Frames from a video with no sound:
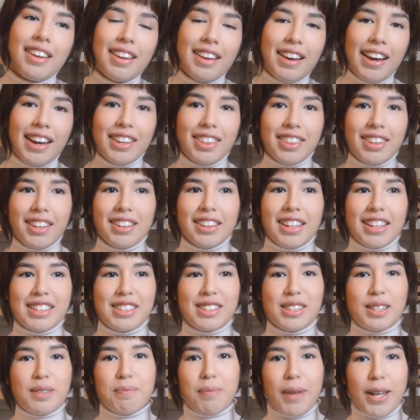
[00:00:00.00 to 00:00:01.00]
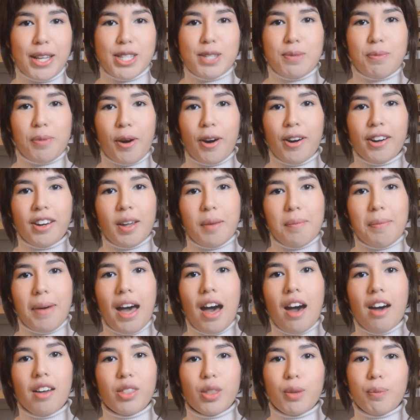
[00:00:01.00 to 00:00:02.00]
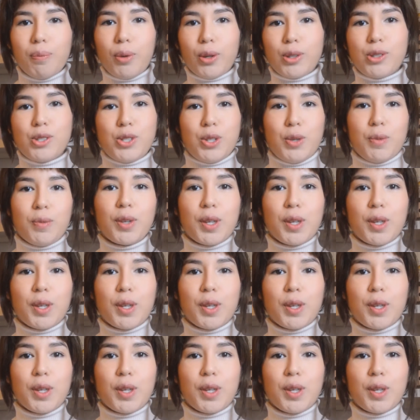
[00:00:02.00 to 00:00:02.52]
I think that's the best part about the booktube